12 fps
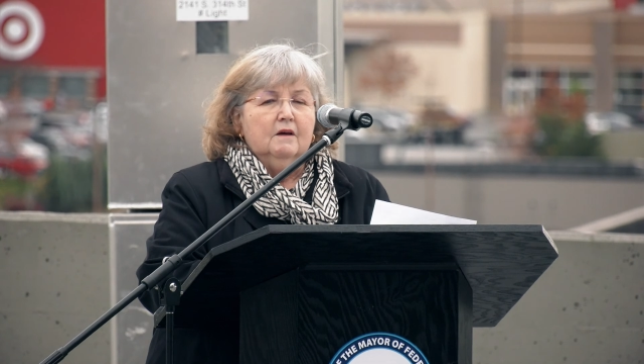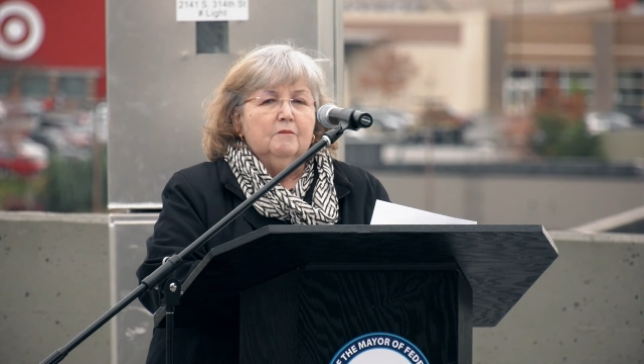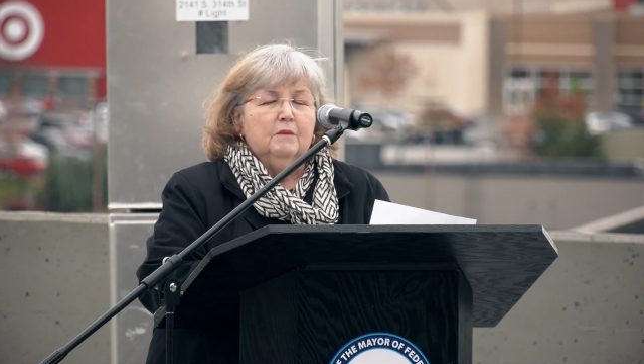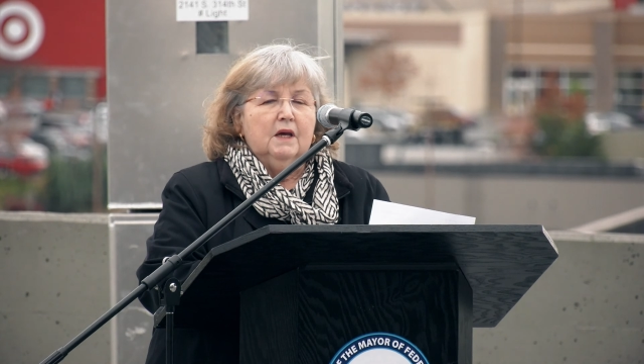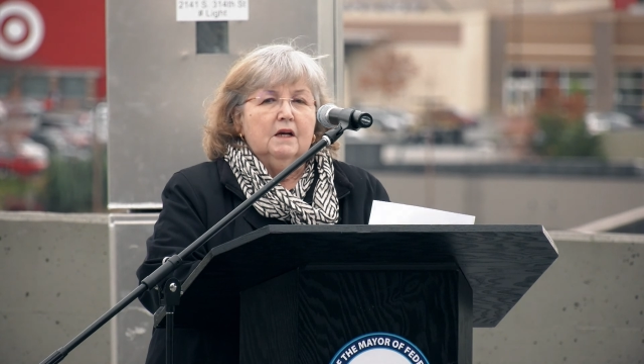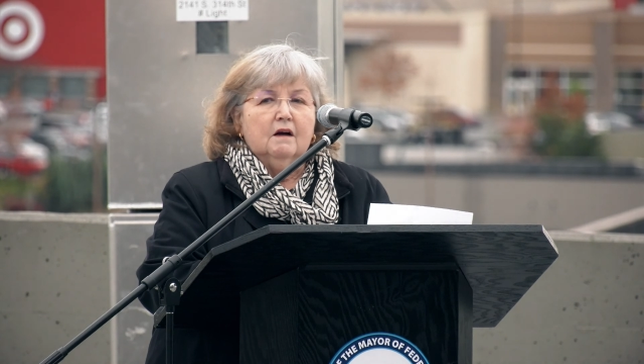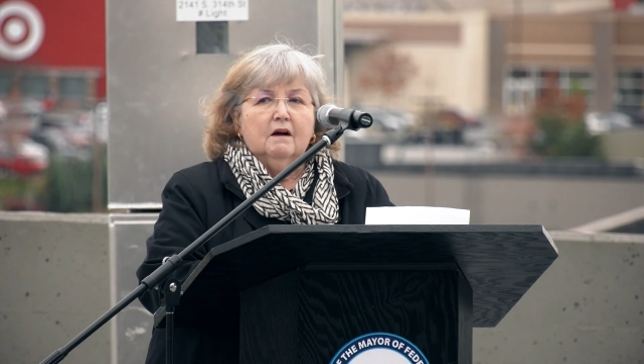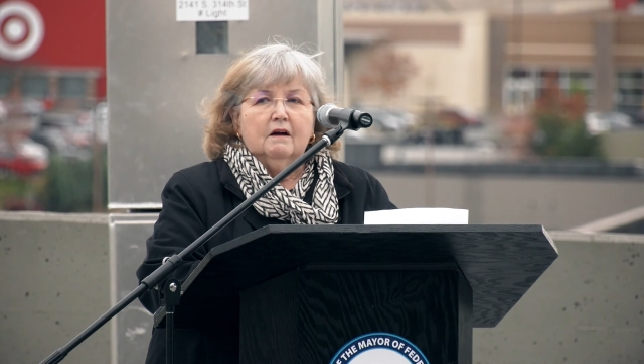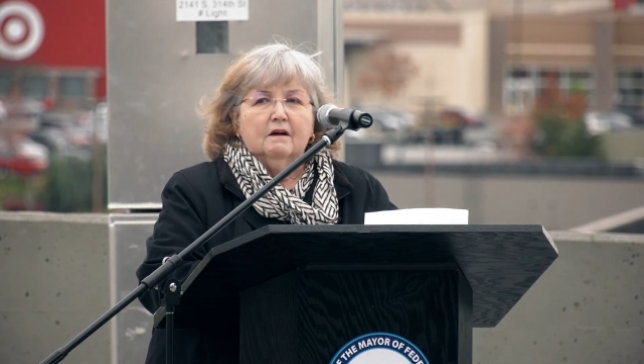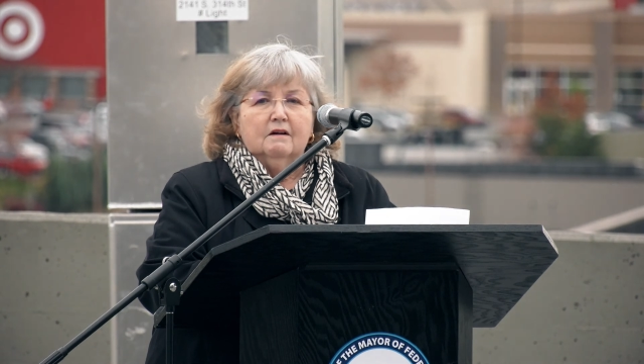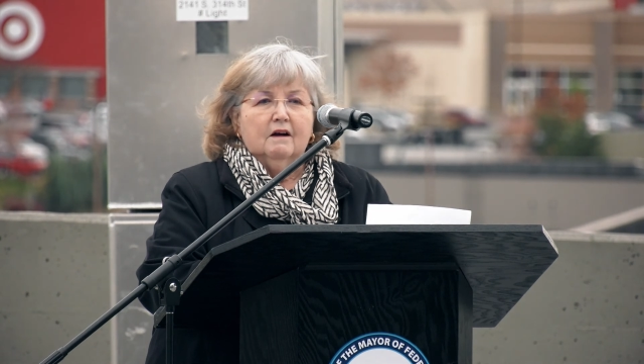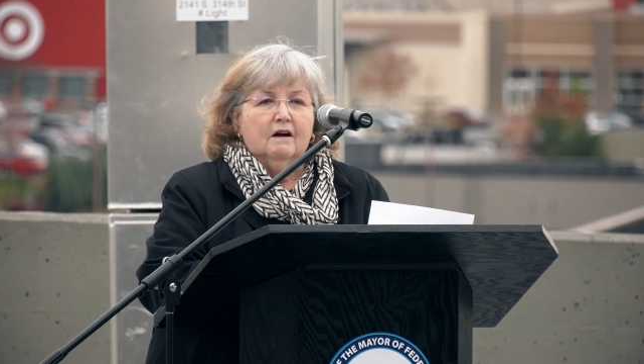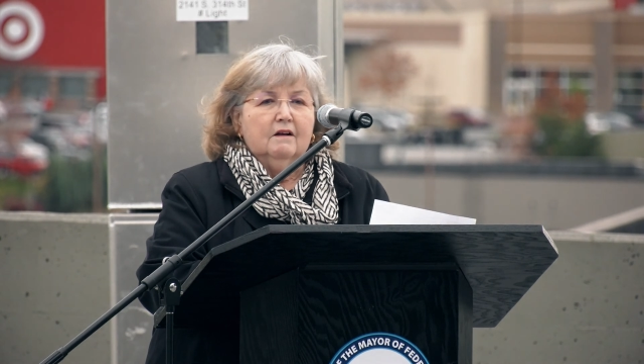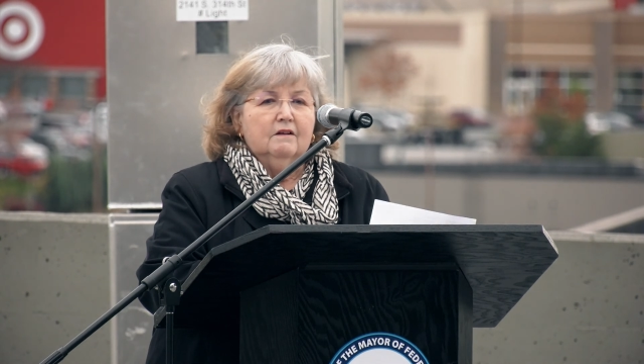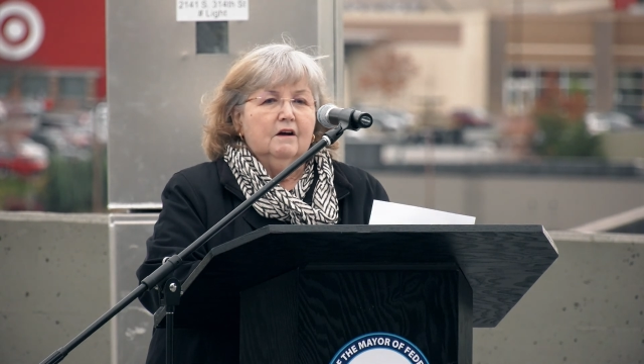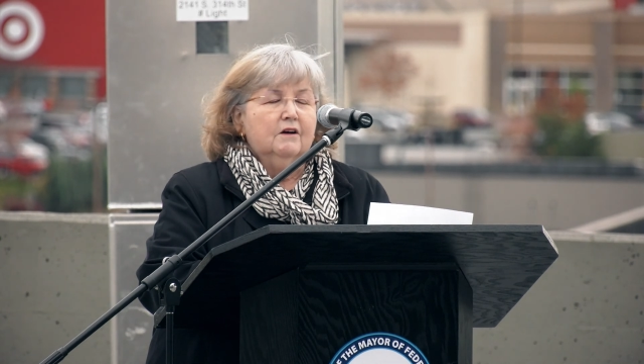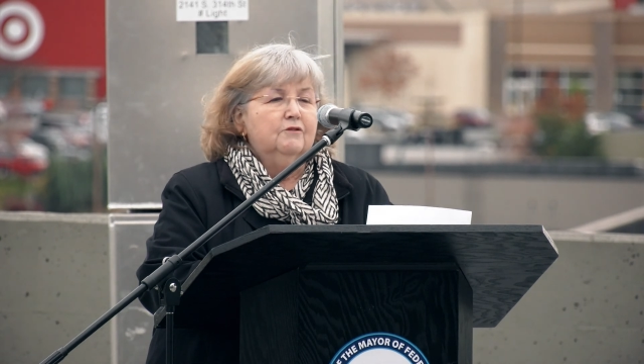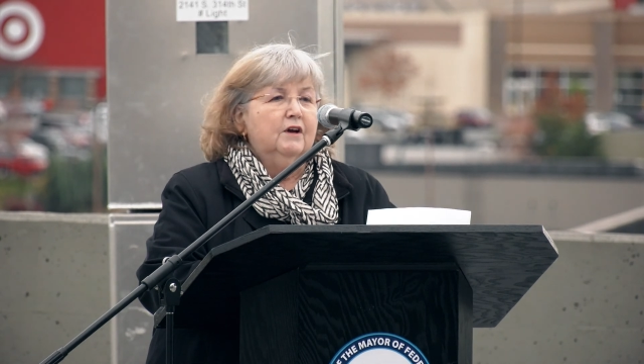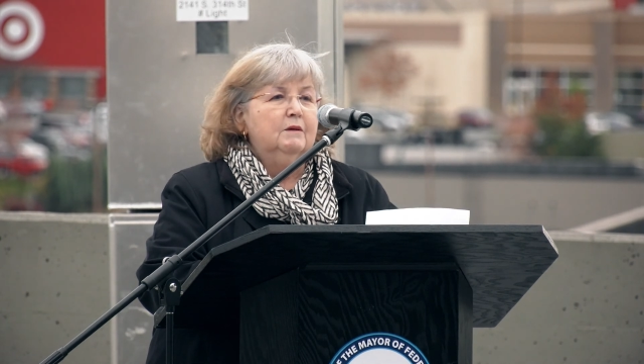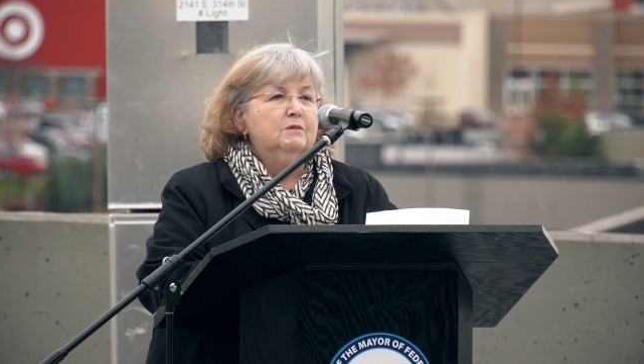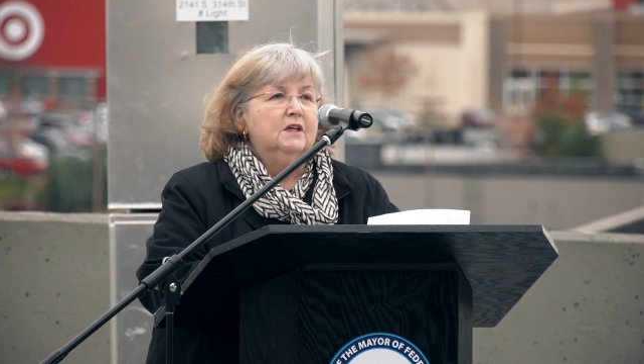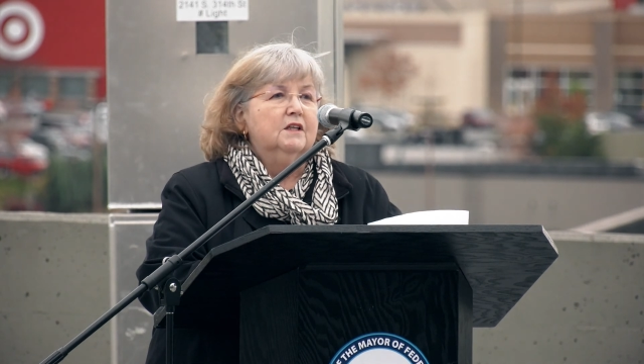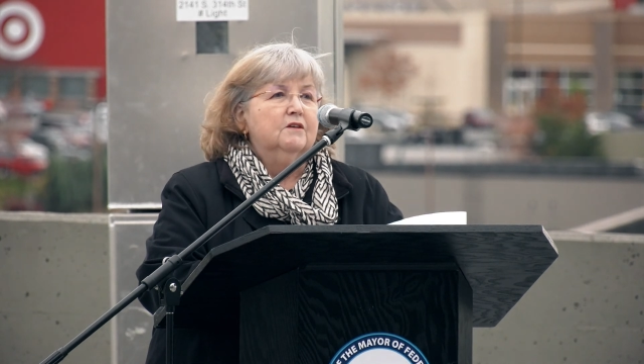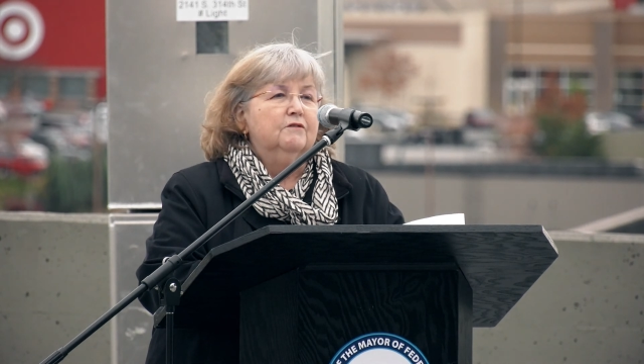meet our
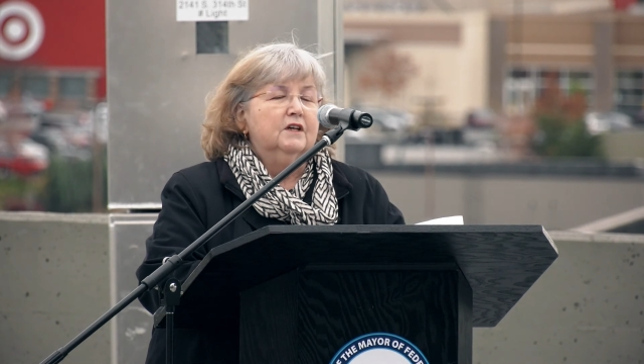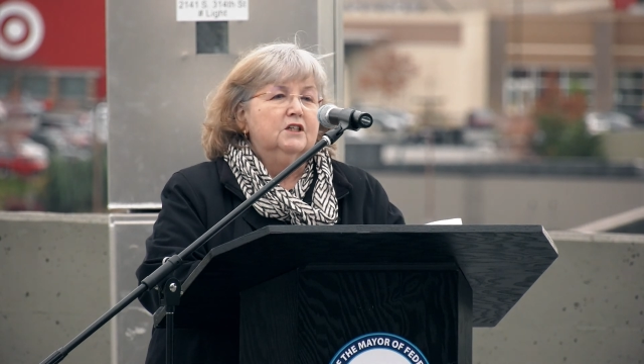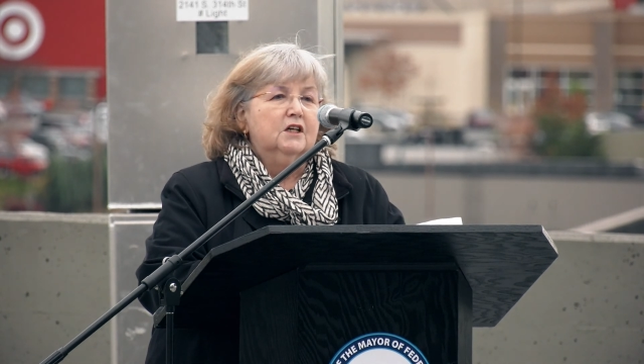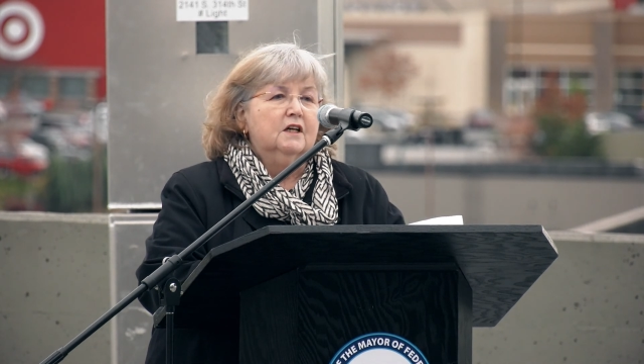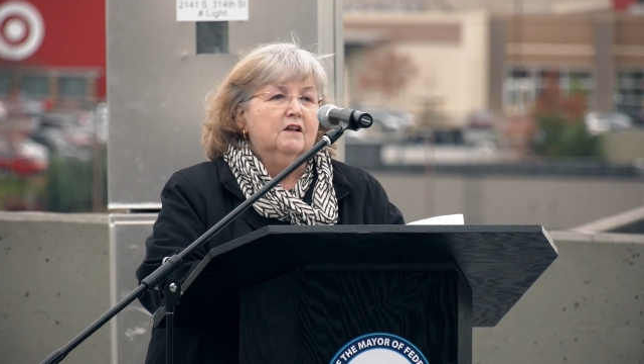dreams and the vision